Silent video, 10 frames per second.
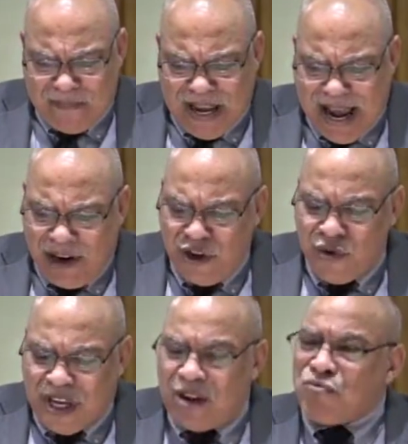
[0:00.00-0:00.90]
How do you
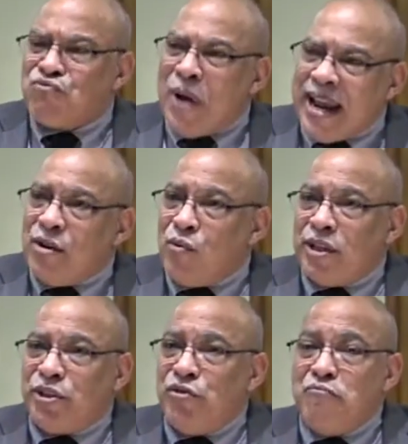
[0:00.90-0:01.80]
get right
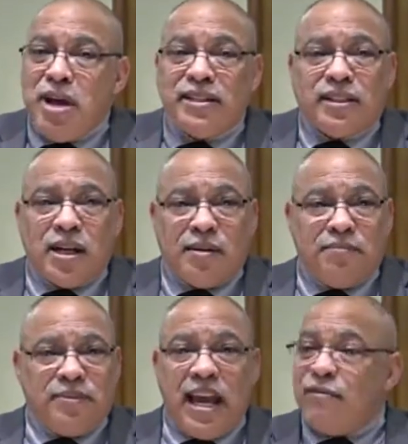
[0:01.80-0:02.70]
once you've messed up?
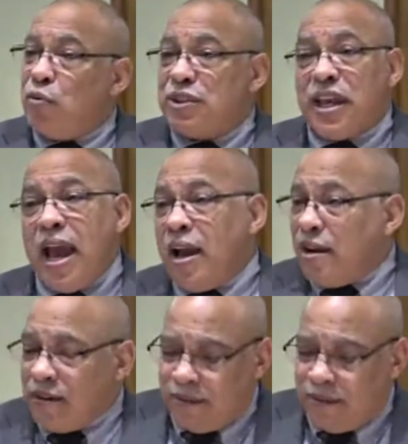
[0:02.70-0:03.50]
David was scared.